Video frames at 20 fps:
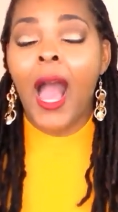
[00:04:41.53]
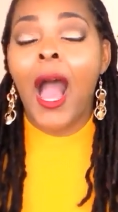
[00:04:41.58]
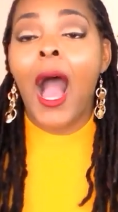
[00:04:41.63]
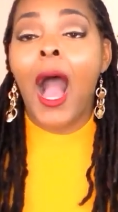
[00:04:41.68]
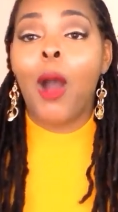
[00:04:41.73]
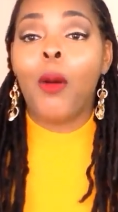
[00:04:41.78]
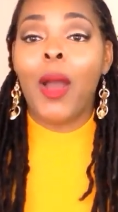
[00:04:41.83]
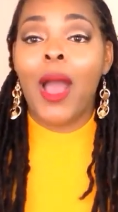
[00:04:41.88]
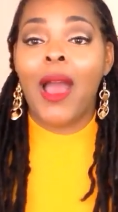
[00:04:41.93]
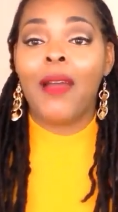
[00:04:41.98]

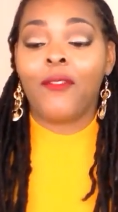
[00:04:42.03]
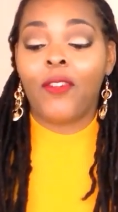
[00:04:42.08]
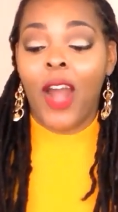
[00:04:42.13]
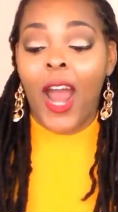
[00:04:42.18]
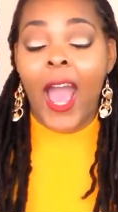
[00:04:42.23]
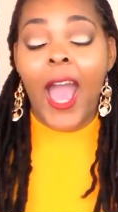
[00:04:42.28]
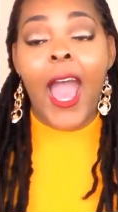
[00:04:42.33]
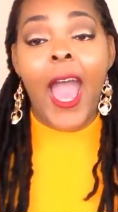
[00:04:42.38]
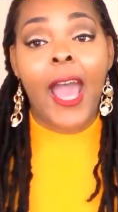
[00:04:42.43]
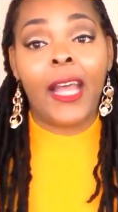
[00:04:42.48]
However,
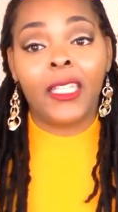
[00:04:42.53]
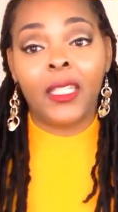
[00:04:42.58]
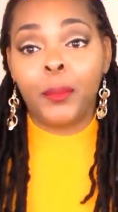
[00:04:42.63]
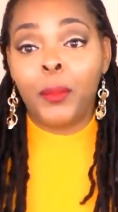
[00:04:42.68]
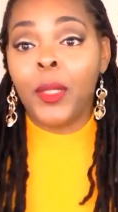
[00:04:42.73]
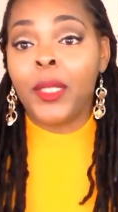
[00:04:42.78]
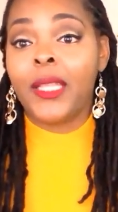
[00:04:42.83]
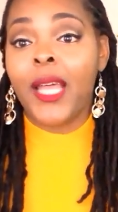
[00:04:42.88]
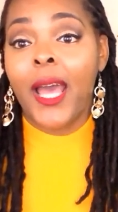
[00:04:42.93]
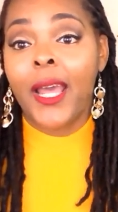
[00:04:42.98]
I had to
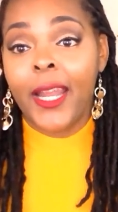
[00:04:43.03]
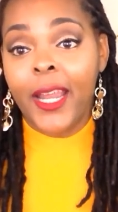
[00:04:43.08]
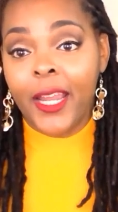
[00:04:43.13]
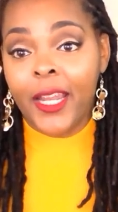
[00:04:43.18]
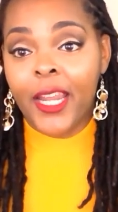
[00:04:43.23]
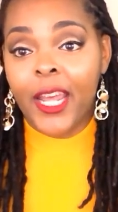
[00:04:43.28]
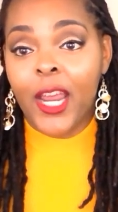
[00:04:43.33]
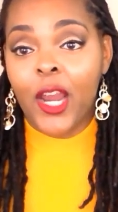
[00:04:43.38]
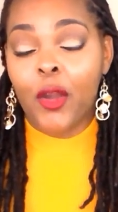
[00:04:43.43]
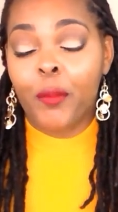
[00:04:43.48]
put that
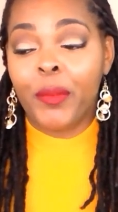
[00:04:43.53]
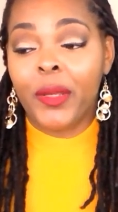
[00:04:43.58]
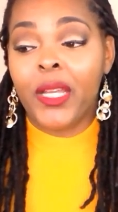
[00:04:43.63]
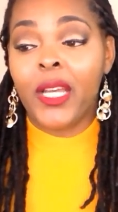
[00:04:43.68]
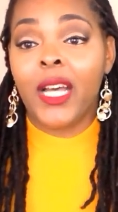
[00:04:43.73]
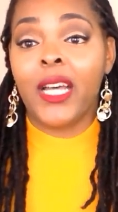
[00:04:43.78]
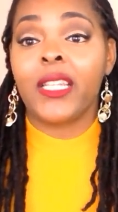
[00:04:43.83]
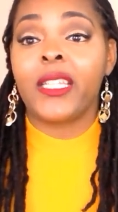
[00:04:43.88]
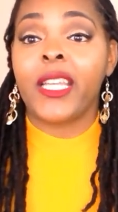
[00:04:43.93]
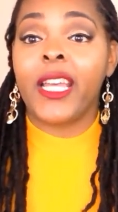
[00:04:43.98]
in here
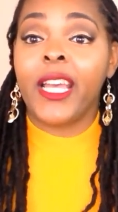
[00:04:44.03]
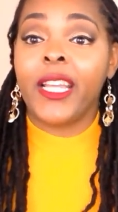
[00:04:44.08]
because